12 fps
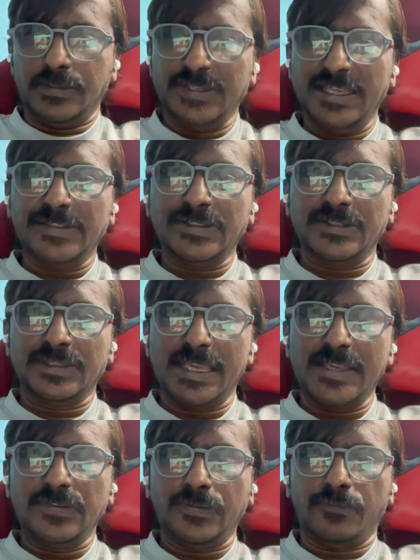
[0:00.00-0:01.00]
niche
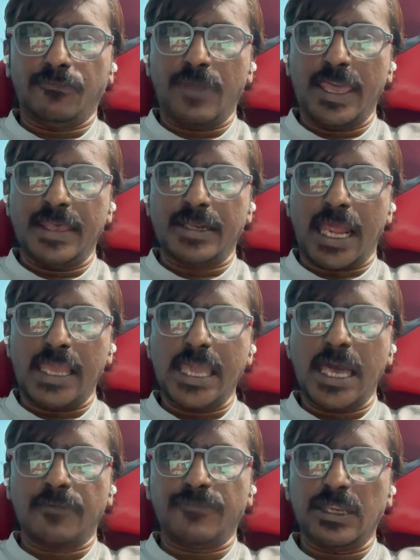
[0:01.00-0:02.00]
things where
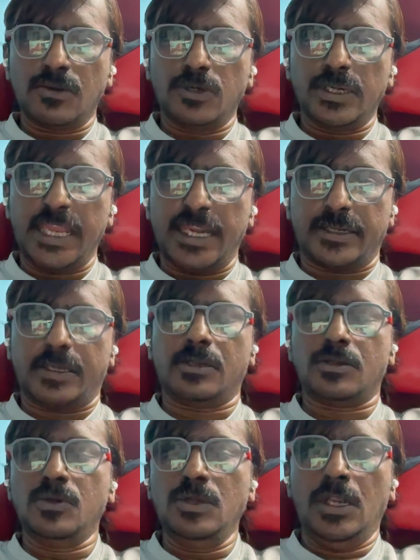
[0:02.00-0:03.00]
IRB could get
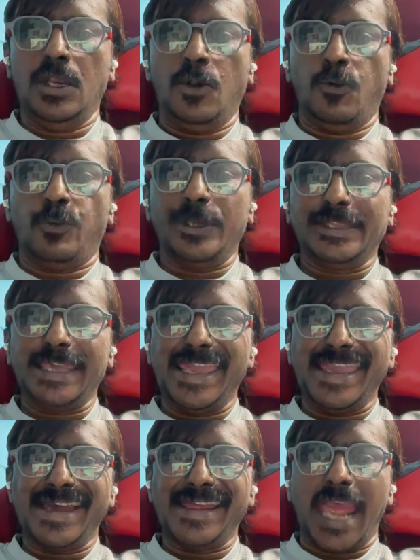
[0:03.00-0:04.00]
into, with
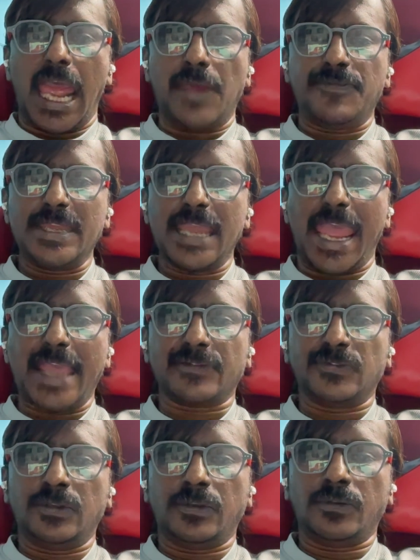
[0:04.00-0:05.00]
AI having
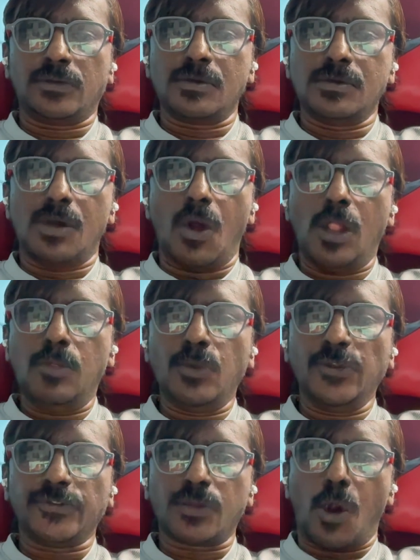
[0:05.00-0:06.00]
access to
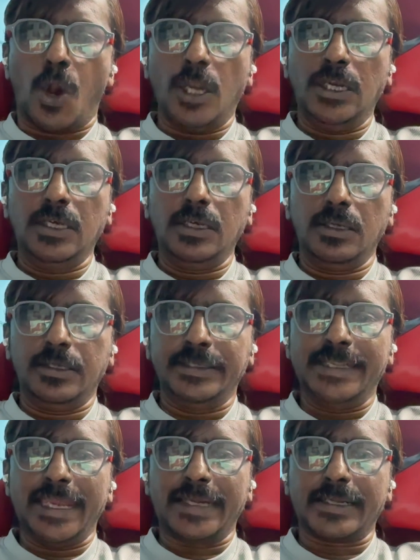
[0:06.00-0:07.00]
almost all
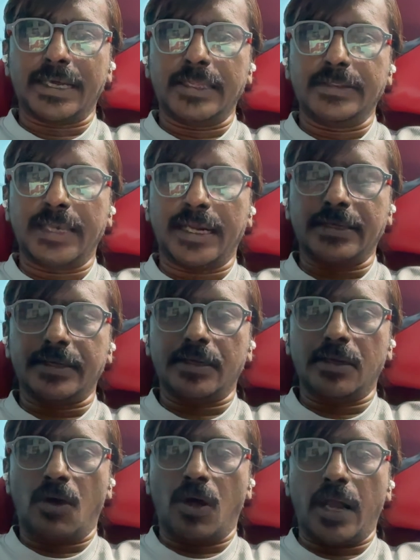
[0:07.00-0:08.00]
data that
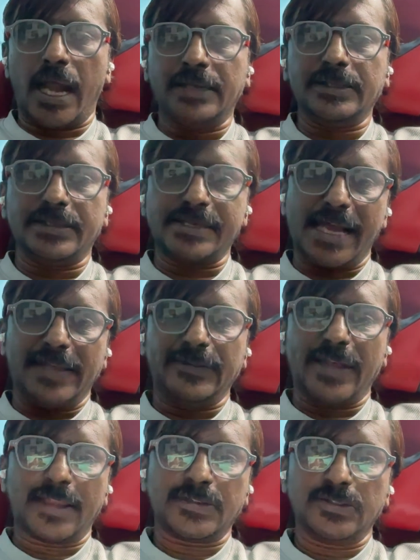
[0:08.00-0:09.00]
and the
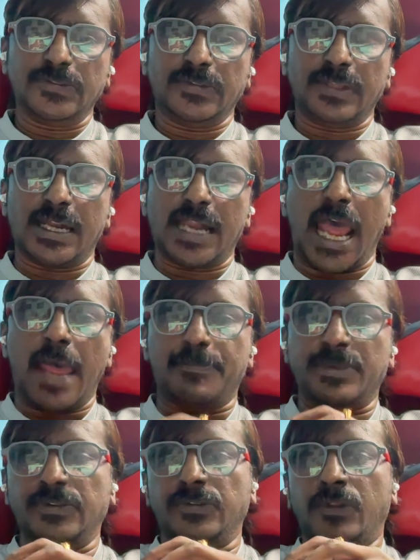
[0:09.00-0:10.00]
transactions that
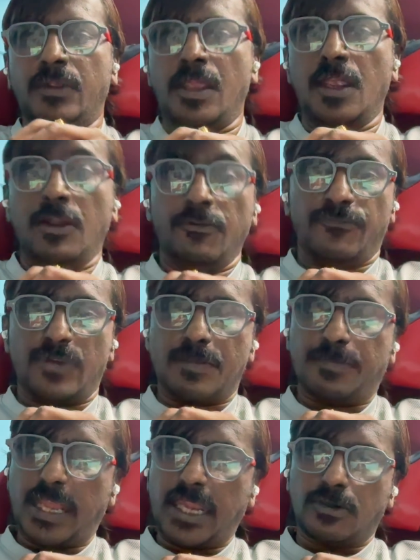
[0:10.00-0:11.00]
happens
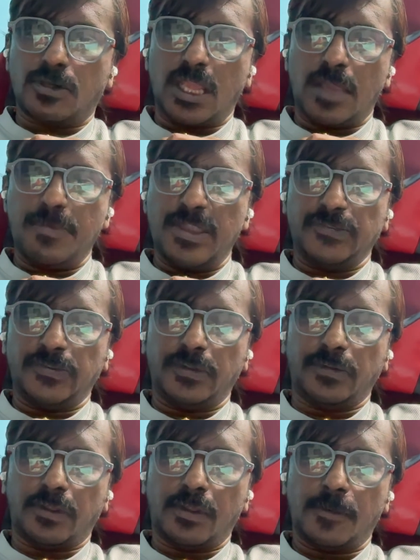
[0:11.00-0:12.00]
from day to day
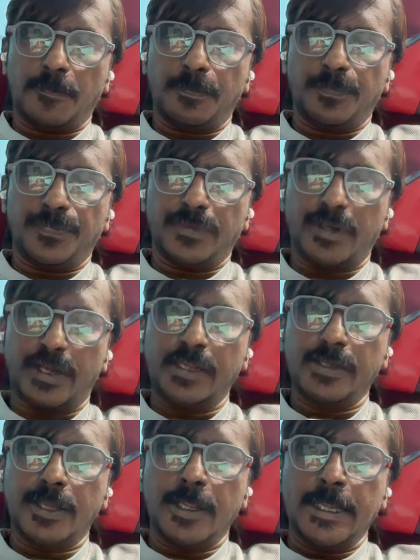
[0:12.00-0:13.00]
basis, right?